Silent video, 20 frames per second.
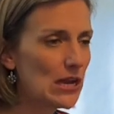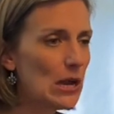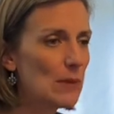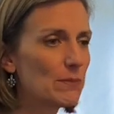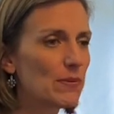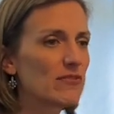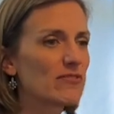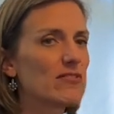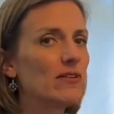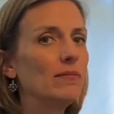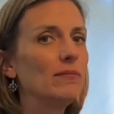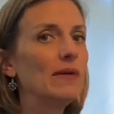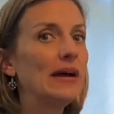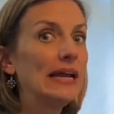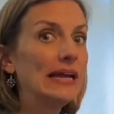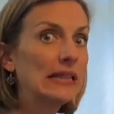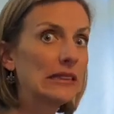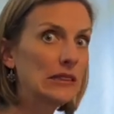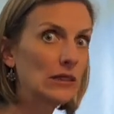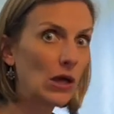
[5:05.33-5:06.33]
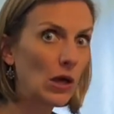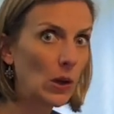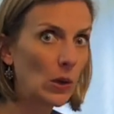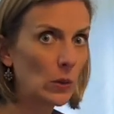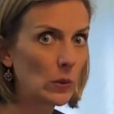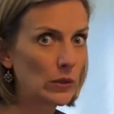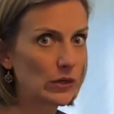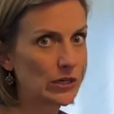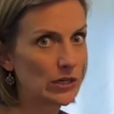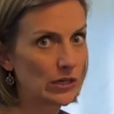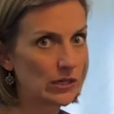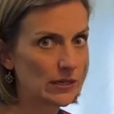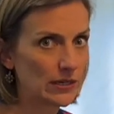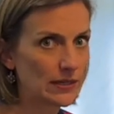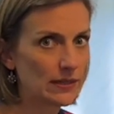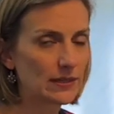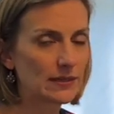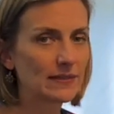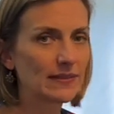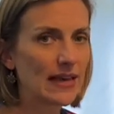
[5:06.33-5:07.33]
But for my lower
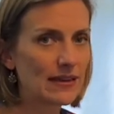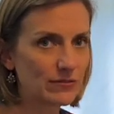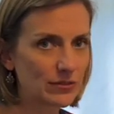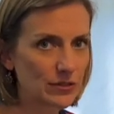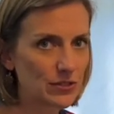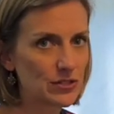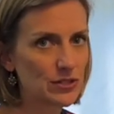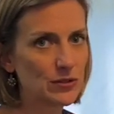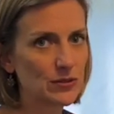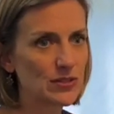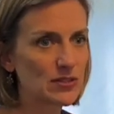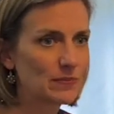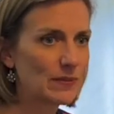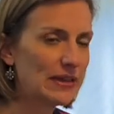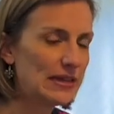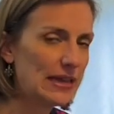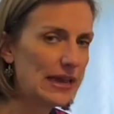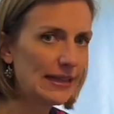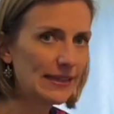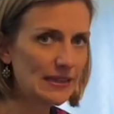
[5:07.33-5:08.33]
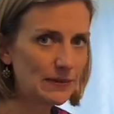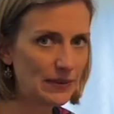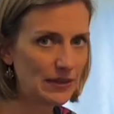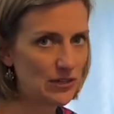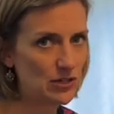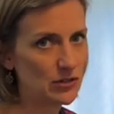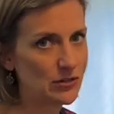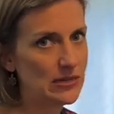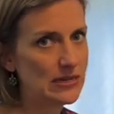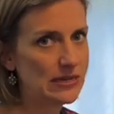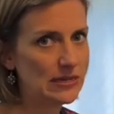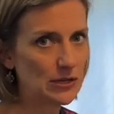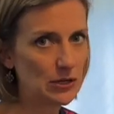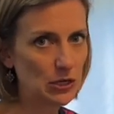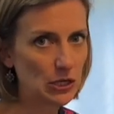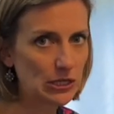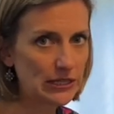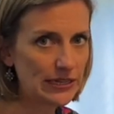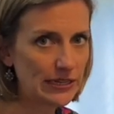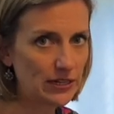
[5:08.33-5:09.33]
level students, my elementary and
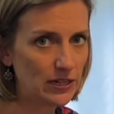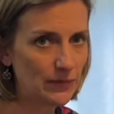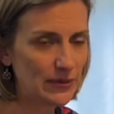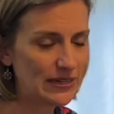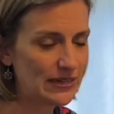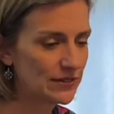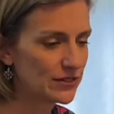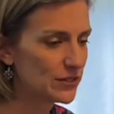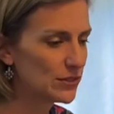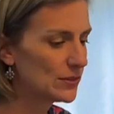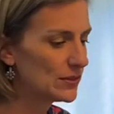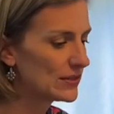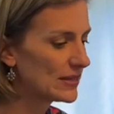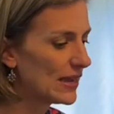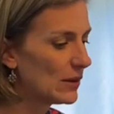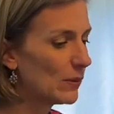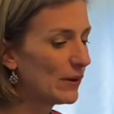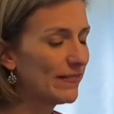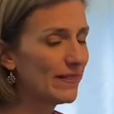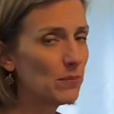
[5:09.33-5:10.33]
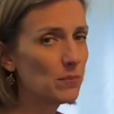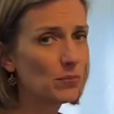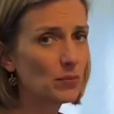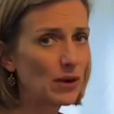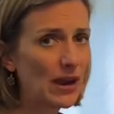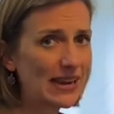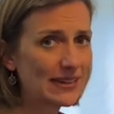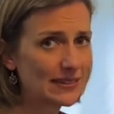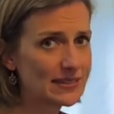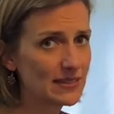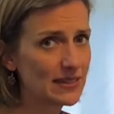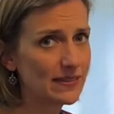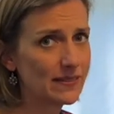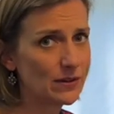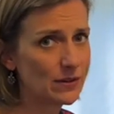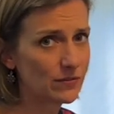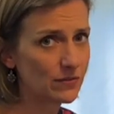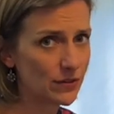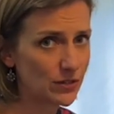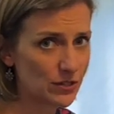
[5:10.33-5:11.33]
early intermediate students, I want them practicing
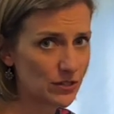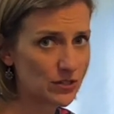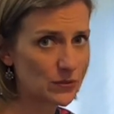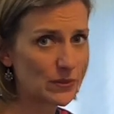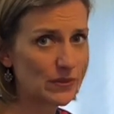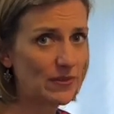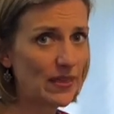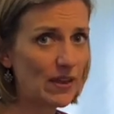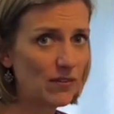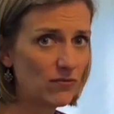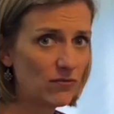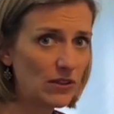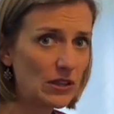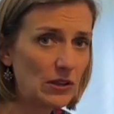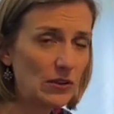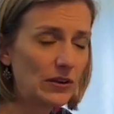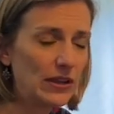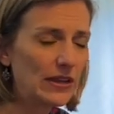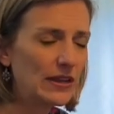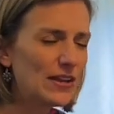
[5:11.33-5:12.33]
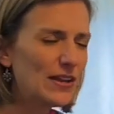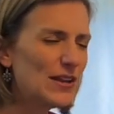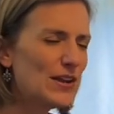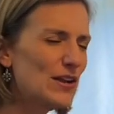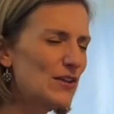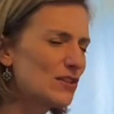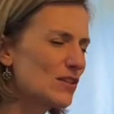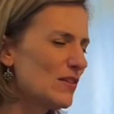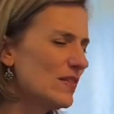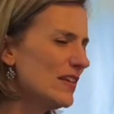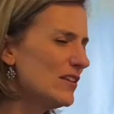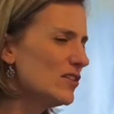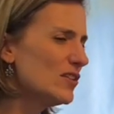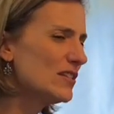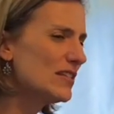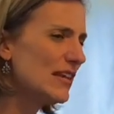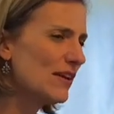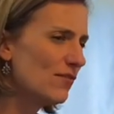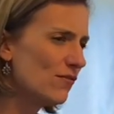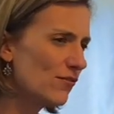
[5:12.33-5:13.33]
their inversions with that fingering so they
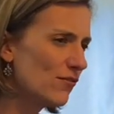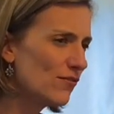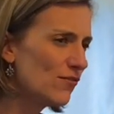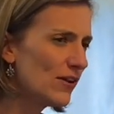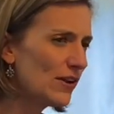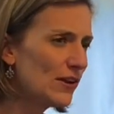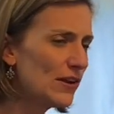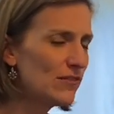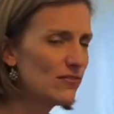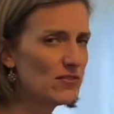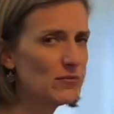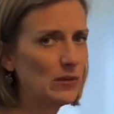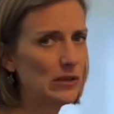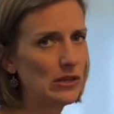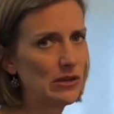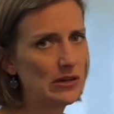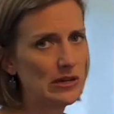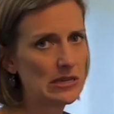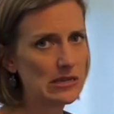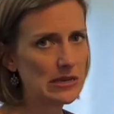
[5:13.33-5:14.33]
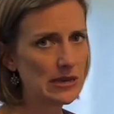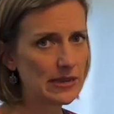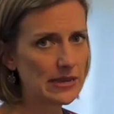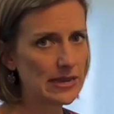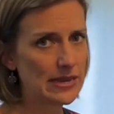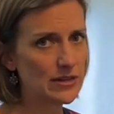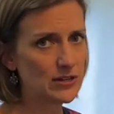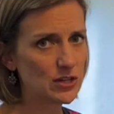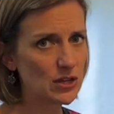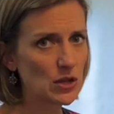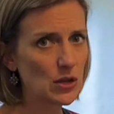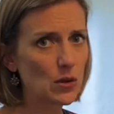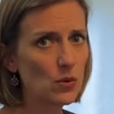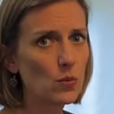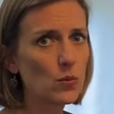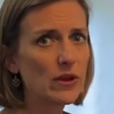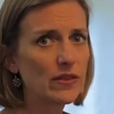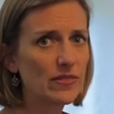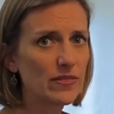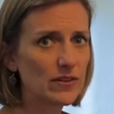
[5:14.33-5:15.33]
just get very familiar at a young age
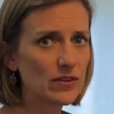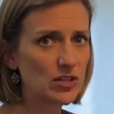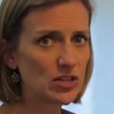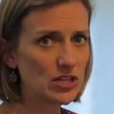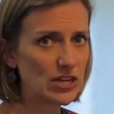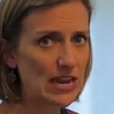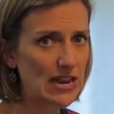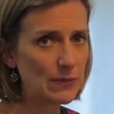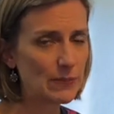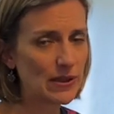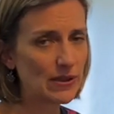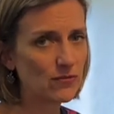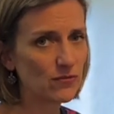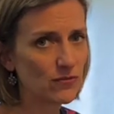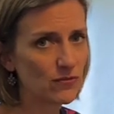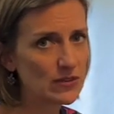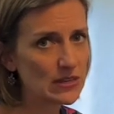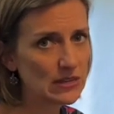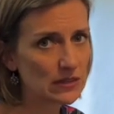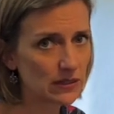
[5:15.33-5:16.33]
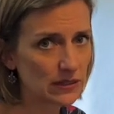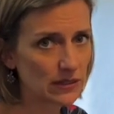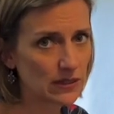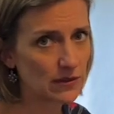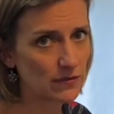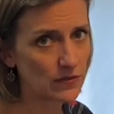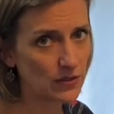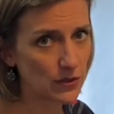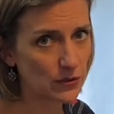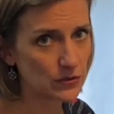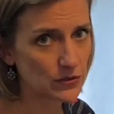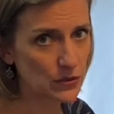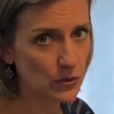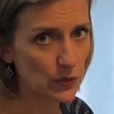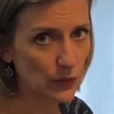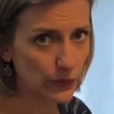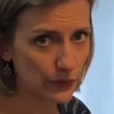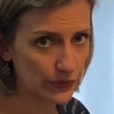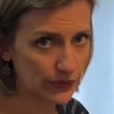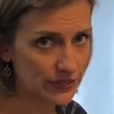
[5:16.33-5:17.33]
with the shape and feel of those
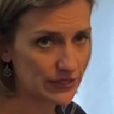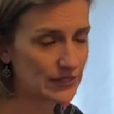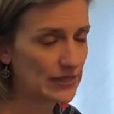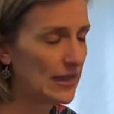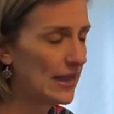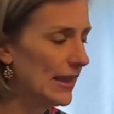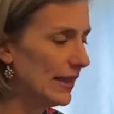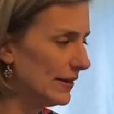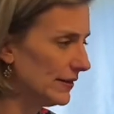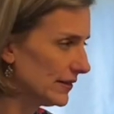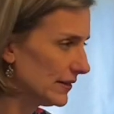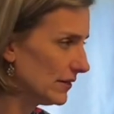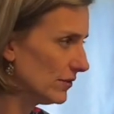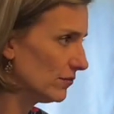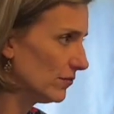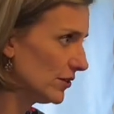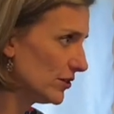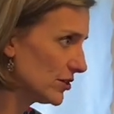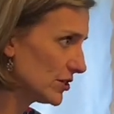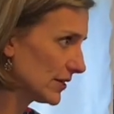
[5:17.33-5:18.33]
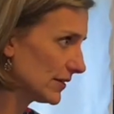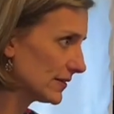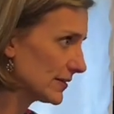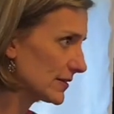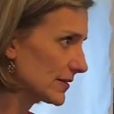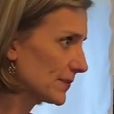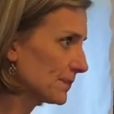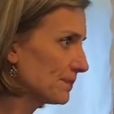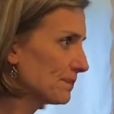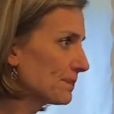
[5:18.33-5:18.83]
chords and inversions.